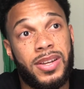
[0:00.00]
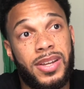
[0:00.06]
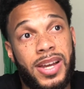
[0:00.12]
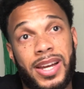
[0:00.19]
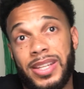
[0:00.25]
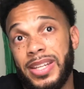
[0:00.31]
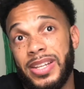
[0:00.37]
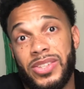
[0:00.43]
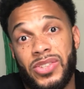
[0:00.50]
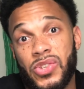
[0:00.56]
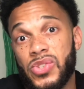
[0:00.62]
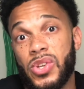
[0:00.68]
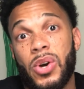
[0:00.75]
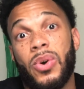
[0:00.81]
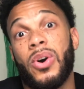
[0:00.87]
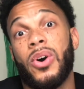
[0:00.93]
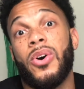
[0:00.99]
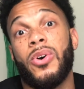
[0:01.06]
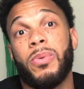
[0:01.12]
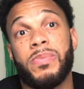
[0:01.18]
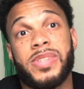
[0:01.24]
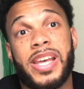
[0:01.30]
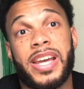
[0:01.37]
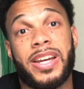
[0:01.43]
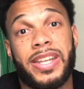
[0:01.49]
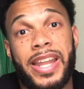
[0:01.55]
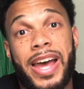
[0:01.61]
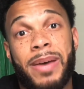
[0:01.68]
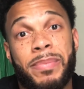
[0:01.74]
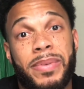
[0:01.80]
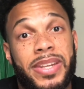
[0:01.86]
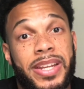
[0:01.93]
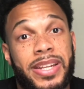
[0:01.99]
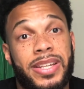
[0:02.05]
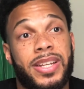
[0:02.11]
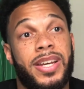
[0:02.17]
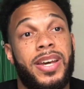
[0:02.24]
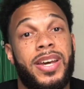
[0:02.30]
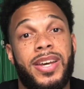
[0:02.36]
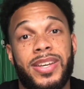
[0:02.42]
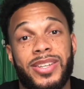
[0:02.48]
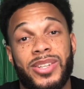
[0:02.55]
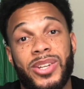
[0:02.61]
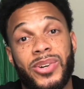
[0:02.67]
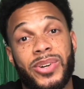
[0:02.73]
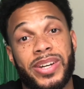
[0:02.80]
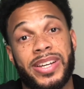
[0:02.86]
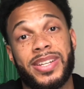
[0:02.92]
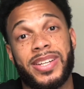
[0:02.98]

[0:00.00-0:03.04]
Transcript: and then just go home, take a nap, and then you know,